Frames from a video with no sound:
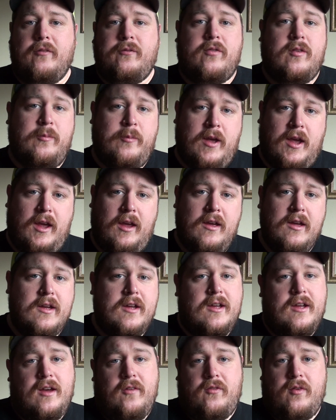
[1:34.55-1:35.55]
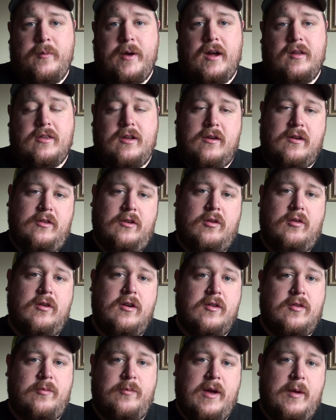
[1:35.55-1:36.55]
For me, if I'm out there on the
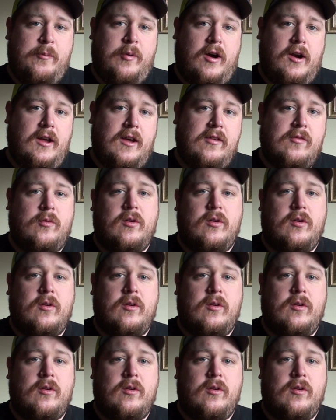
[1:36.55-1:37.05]
course with my buddies,